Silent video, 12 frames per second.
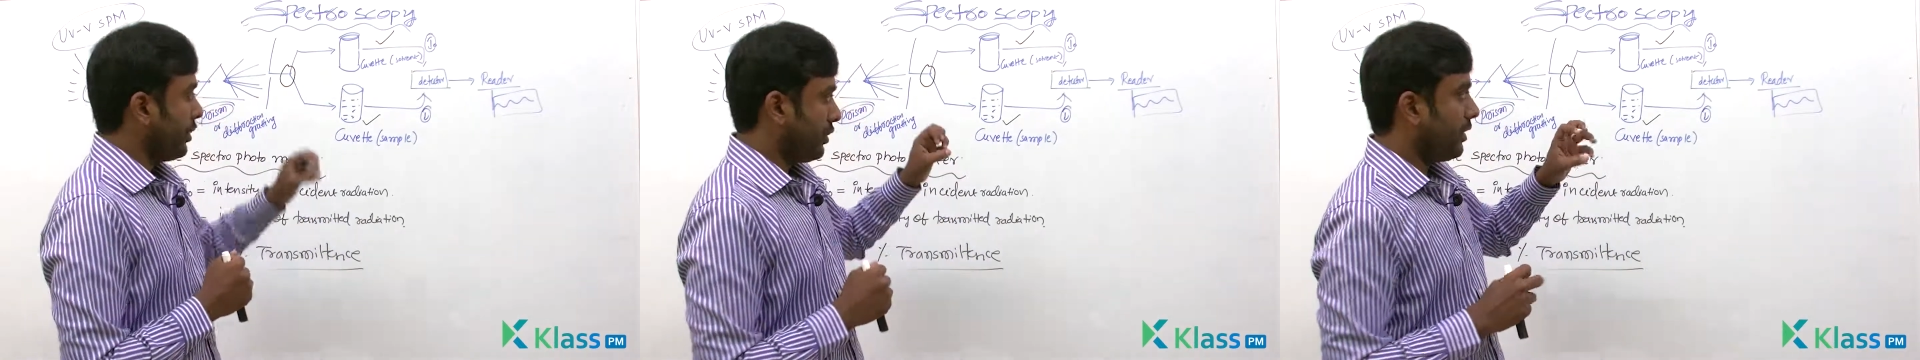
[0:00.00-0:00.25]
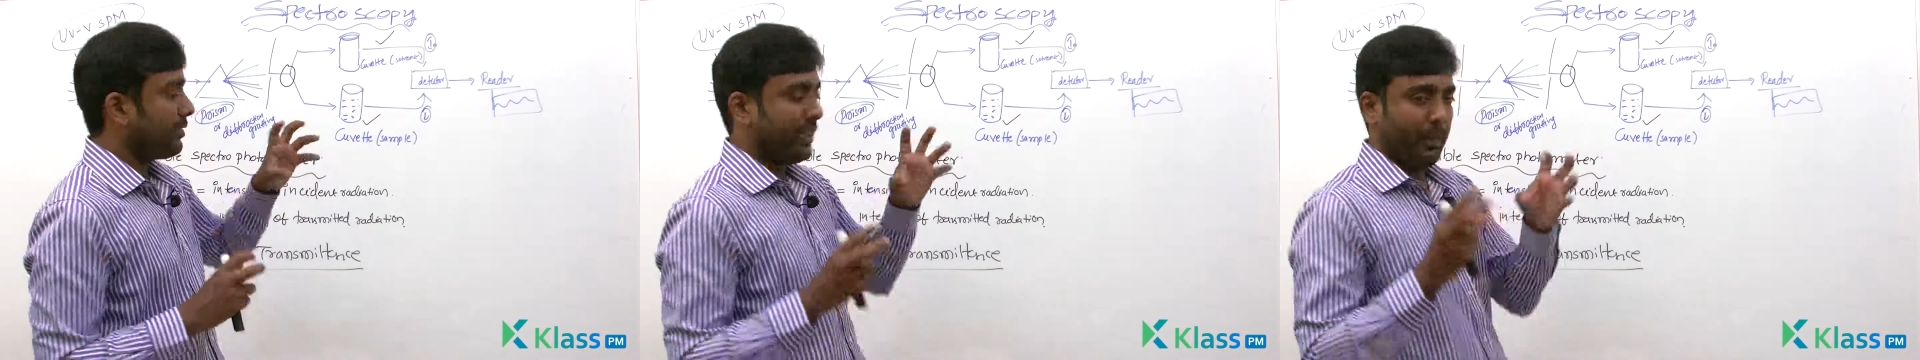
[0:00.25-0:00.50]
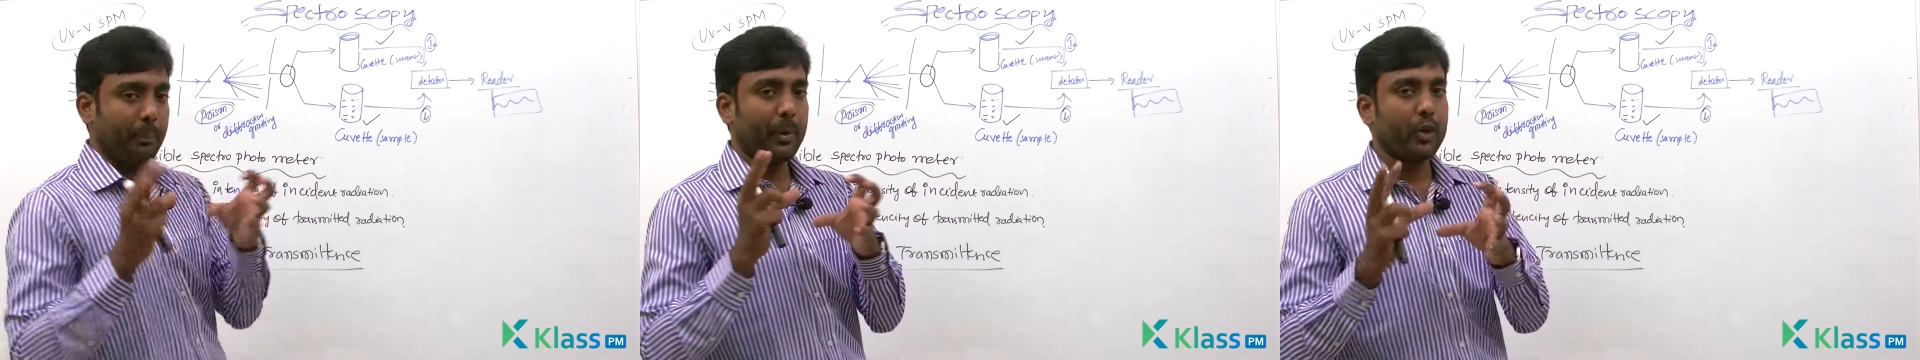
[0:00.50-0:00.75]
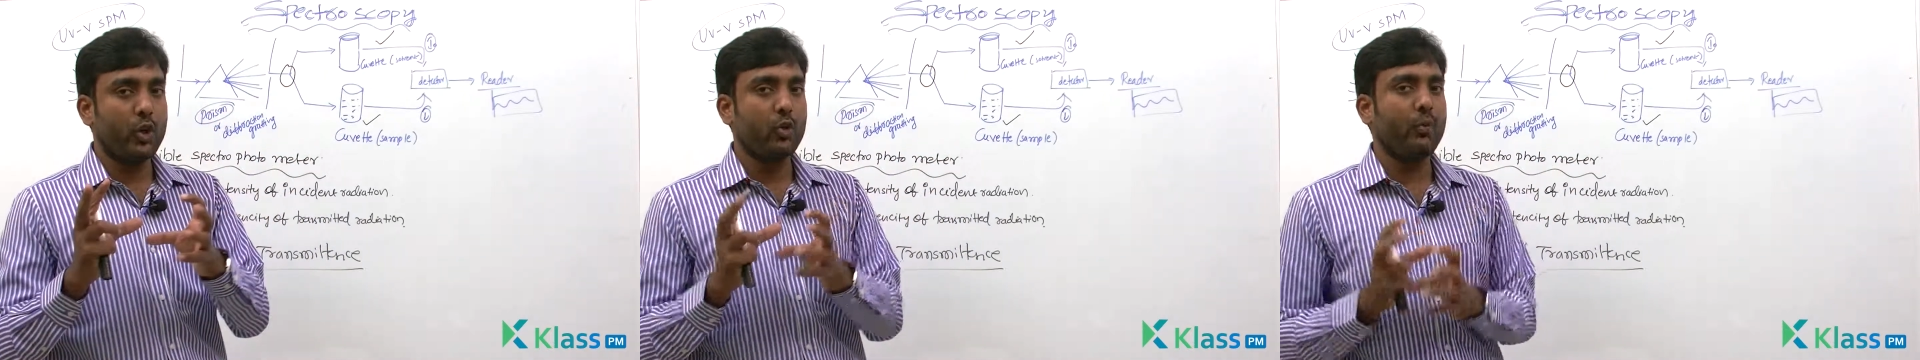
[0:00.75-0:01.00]
The
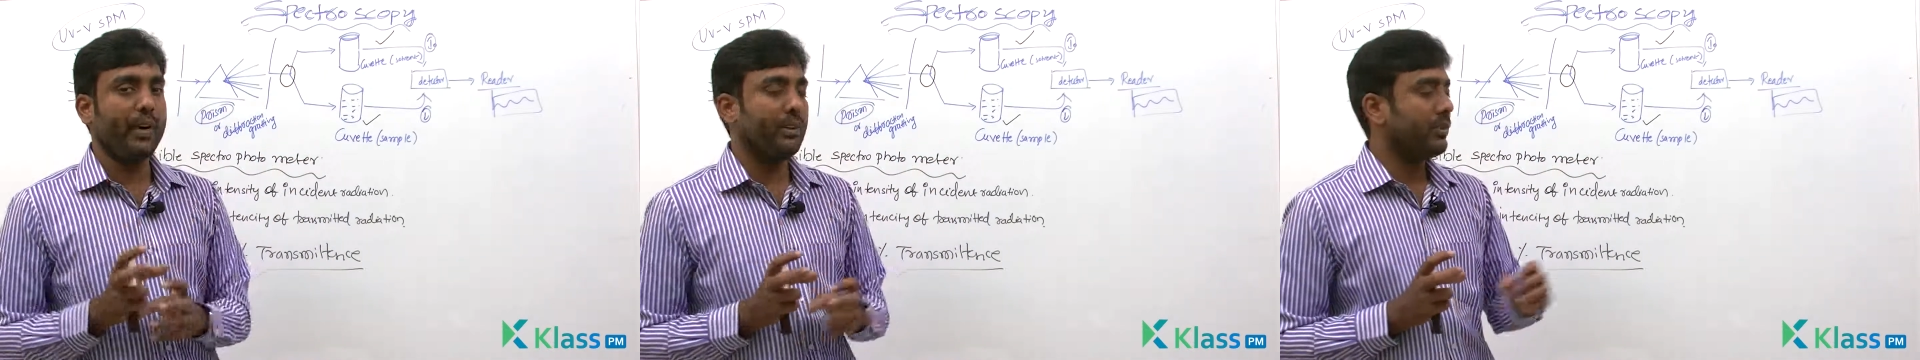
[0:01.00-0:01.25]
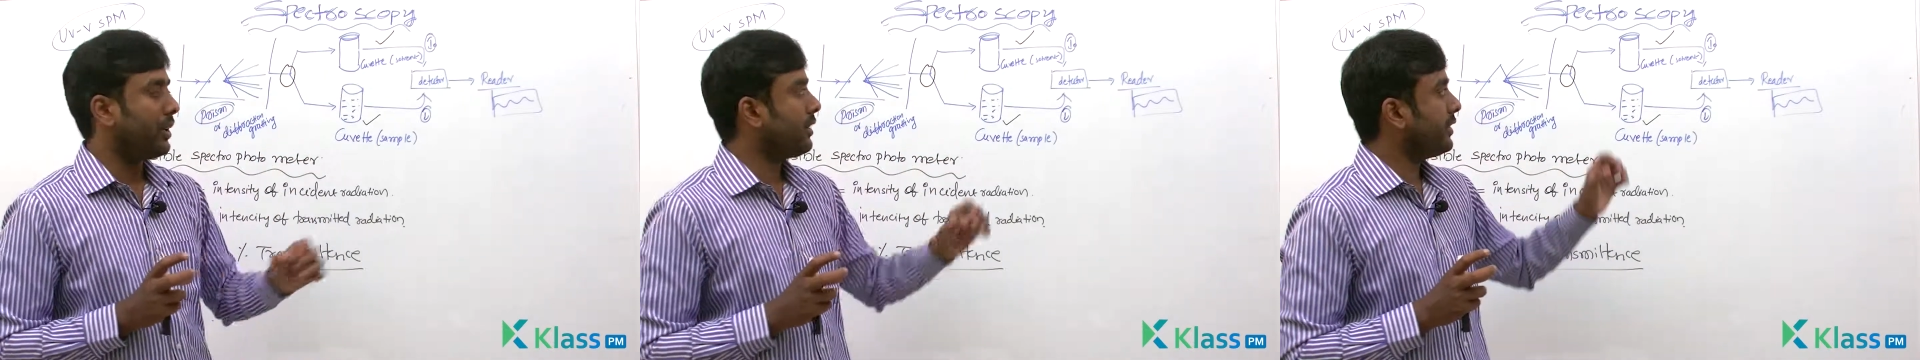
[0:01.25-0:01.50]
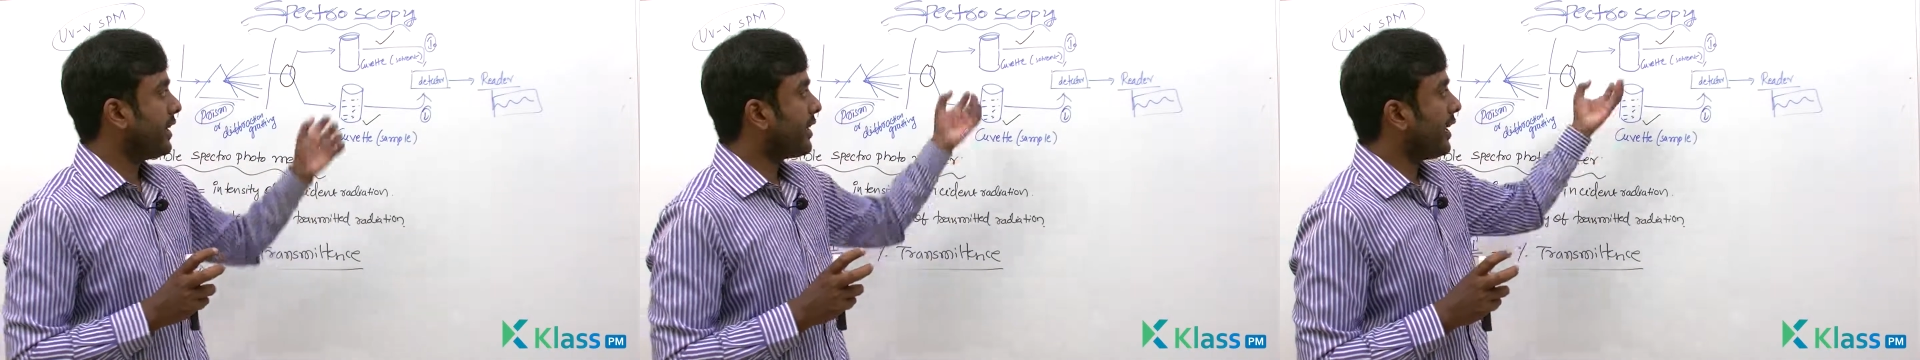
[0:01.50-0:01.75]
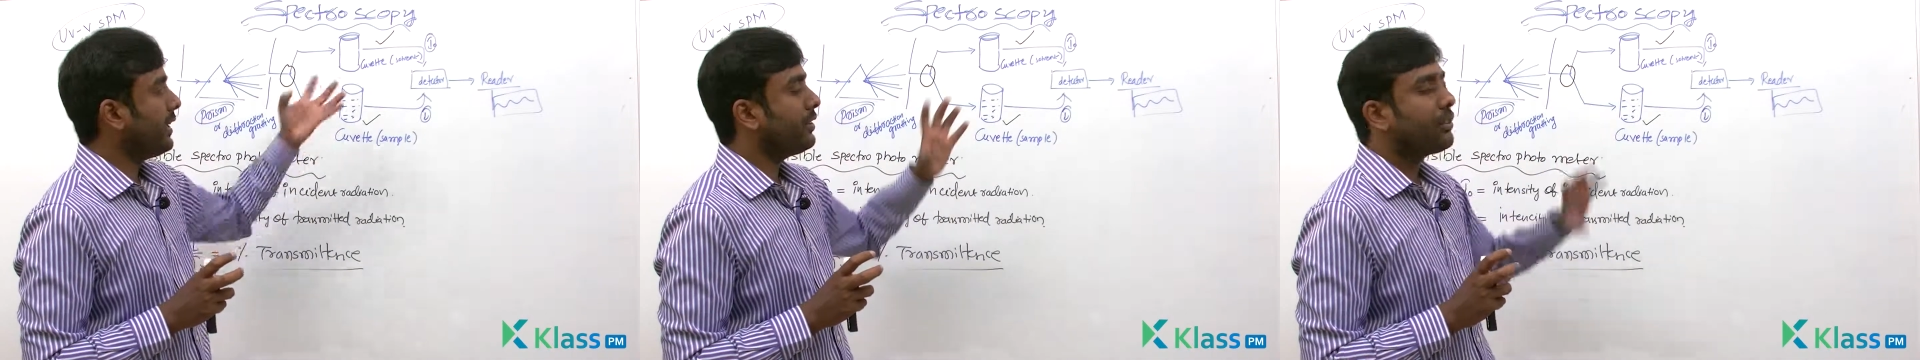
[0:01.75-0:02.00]
simple cuvettes are
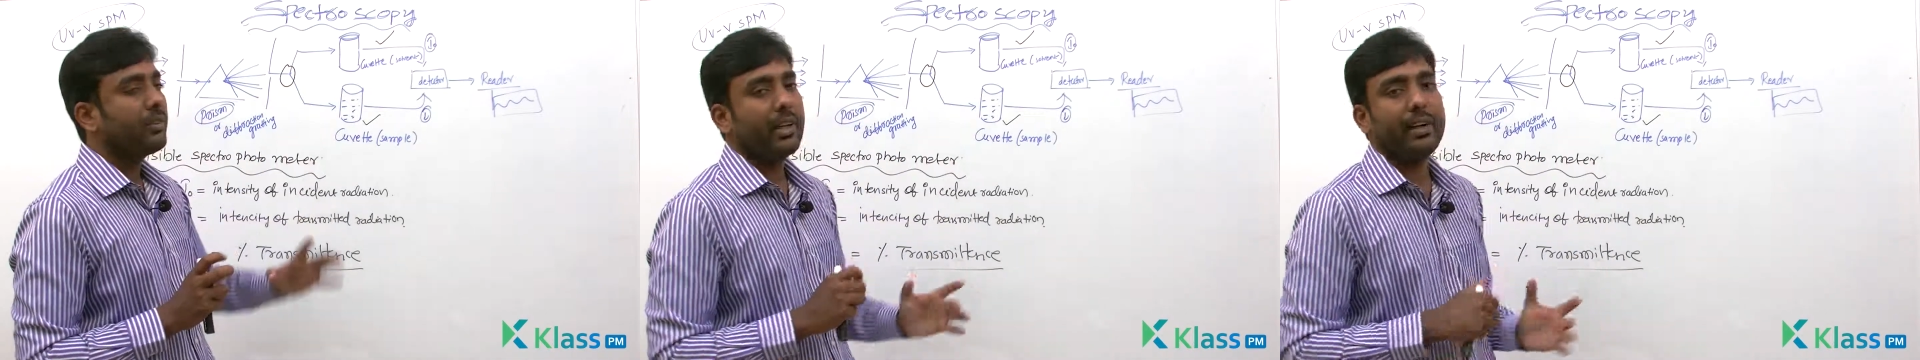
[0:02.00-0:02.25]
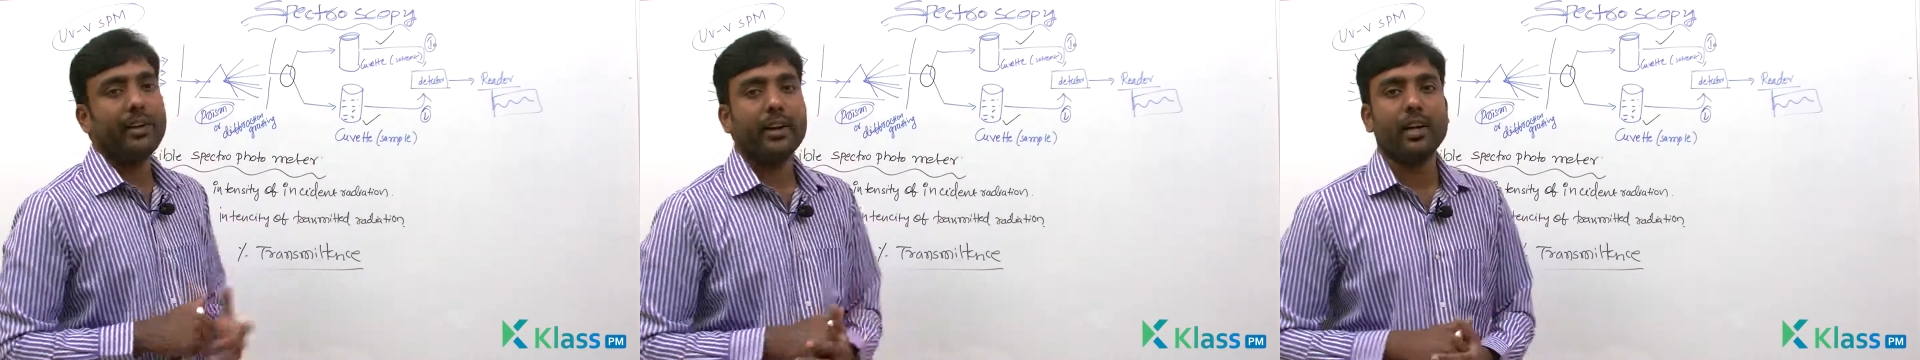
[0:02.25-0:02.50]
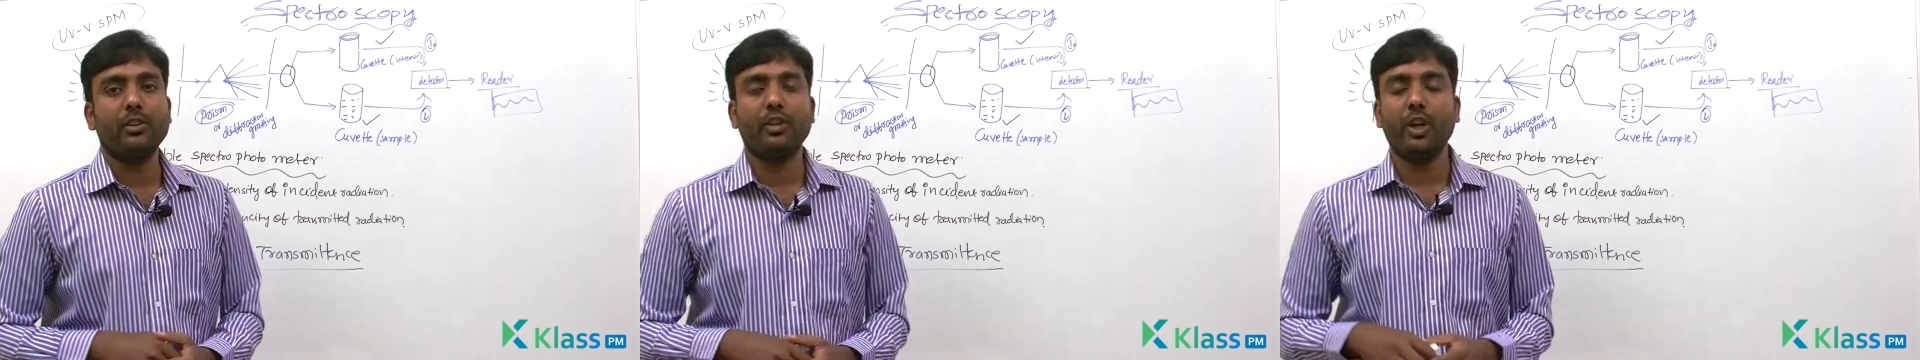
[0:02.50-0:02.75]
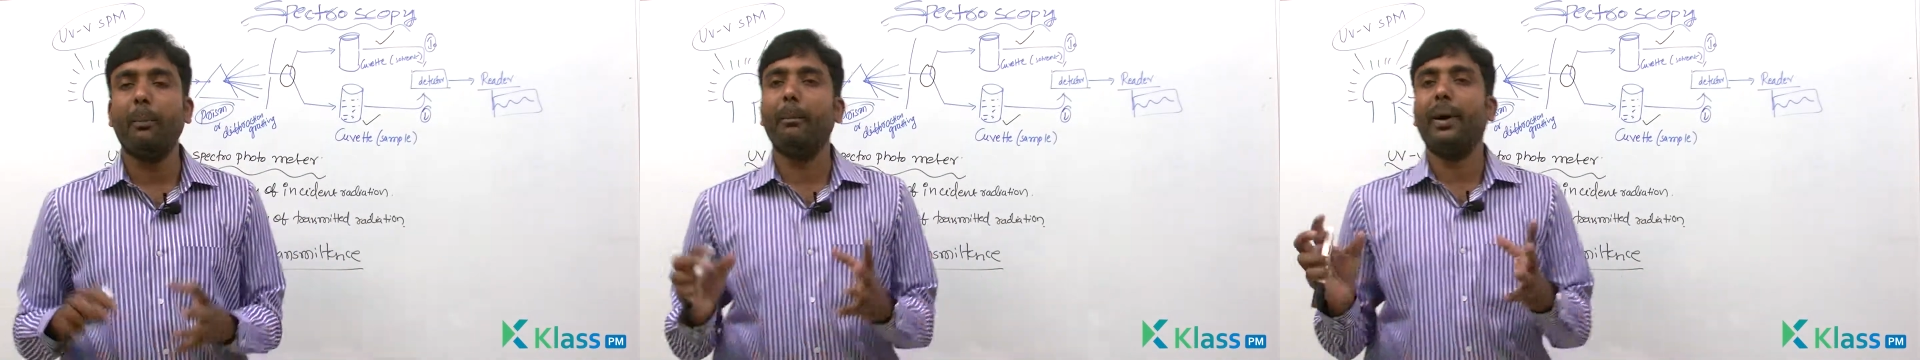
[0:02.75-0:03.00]
generally in the cylindrical shape,